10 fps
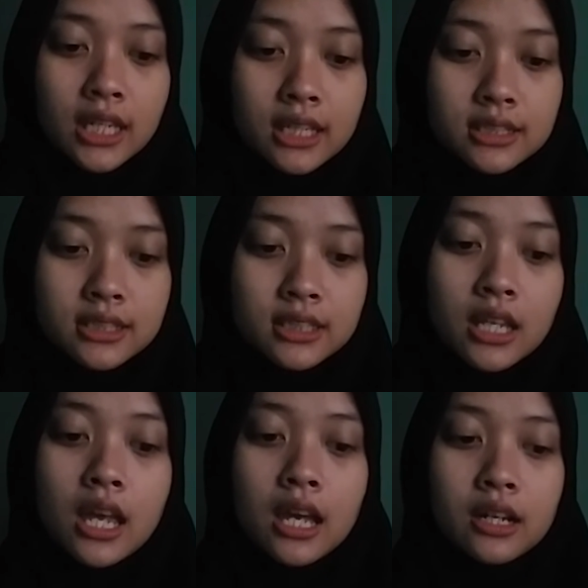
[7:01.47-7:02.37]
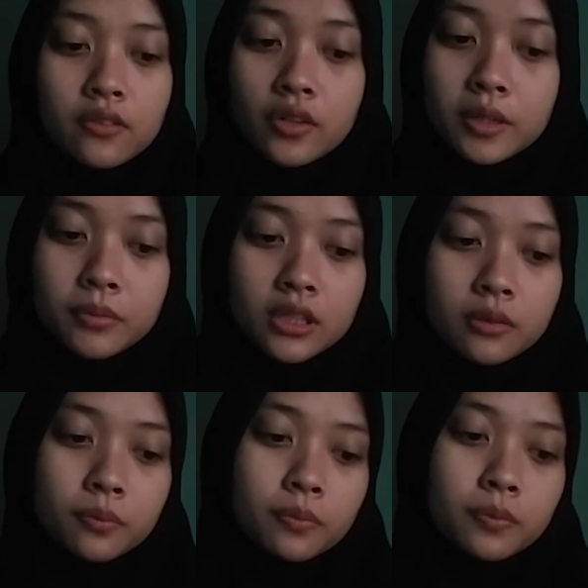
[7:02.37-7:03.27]
tense,
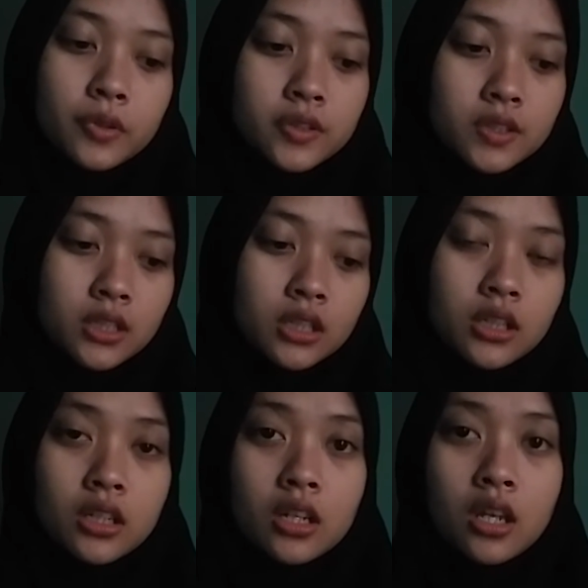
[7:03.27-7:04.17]
agreement, person,